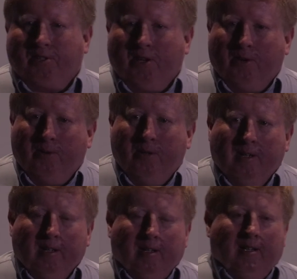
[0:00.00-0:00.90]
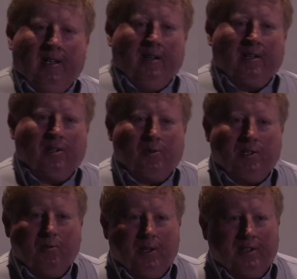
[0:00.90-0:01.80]
So, because we
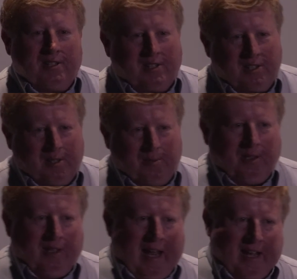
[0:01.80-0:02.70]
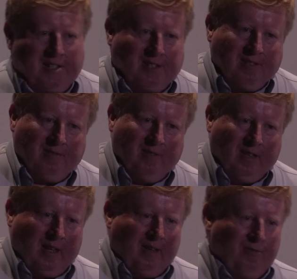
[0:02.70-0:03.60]
do want this system to last
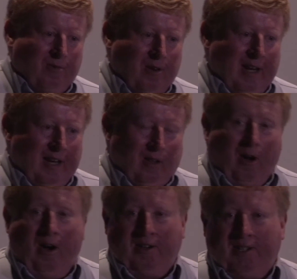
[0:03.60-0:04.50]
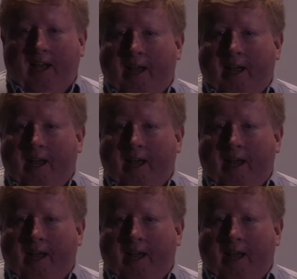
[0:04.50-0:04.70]
for a long time.